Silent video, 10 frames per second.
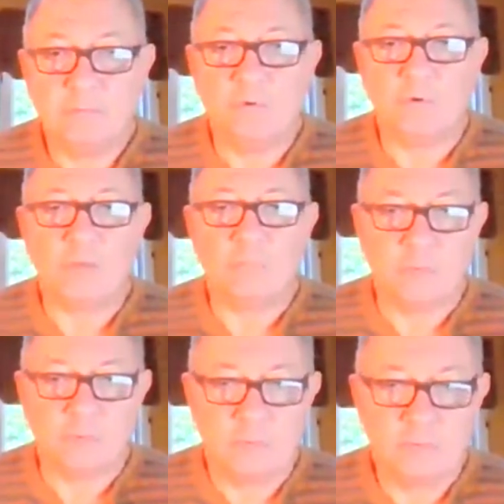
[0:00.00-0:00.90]

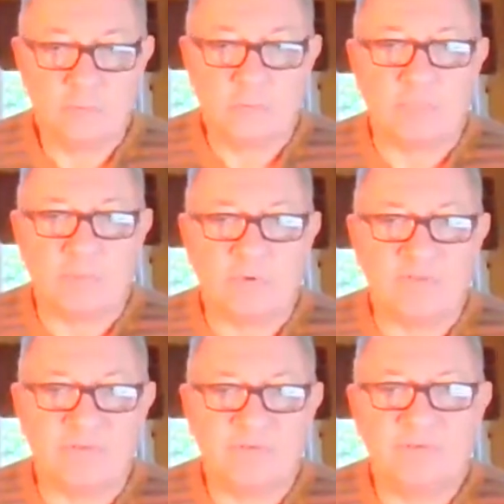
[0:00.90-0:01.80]
horrible
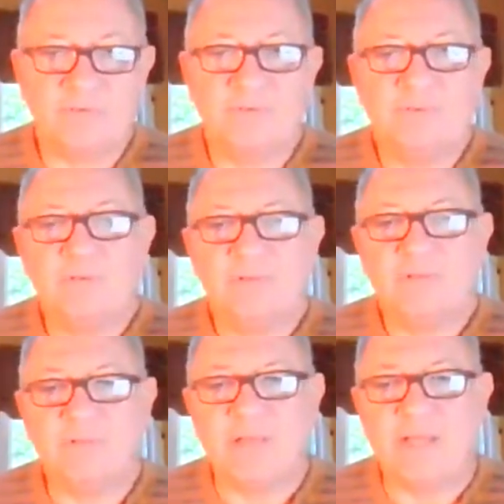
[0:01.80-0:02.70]
properties,
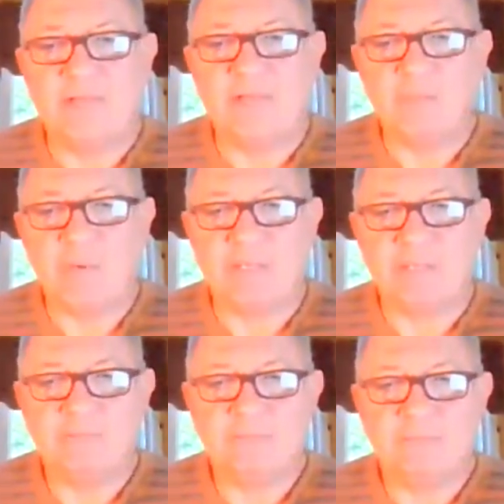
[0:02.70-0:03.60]
then that might